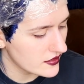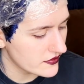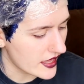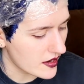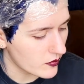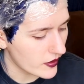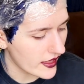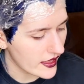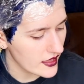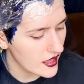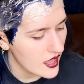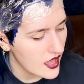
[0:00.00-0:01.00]
That
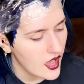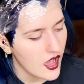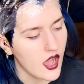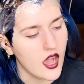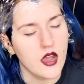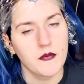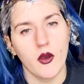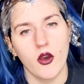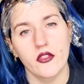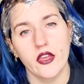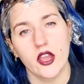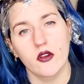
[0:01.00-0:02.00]
way, um, all
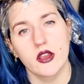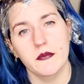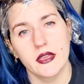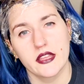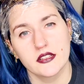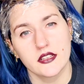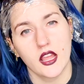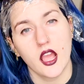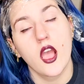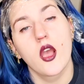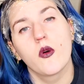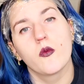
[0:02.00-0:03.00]
the equipment
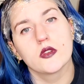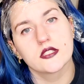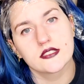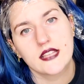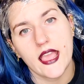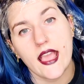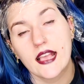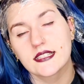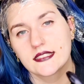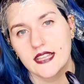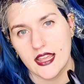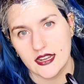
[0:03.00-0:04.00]
will stay
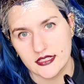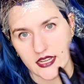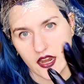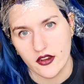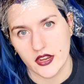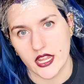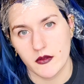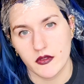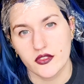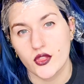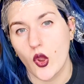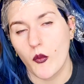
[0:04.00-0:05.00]
sanitary with
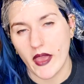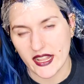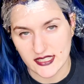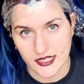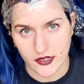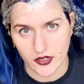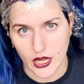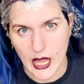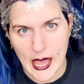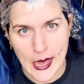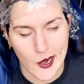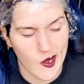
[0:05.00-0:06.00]
no bacteria
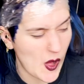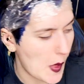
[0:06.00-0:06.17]
at all.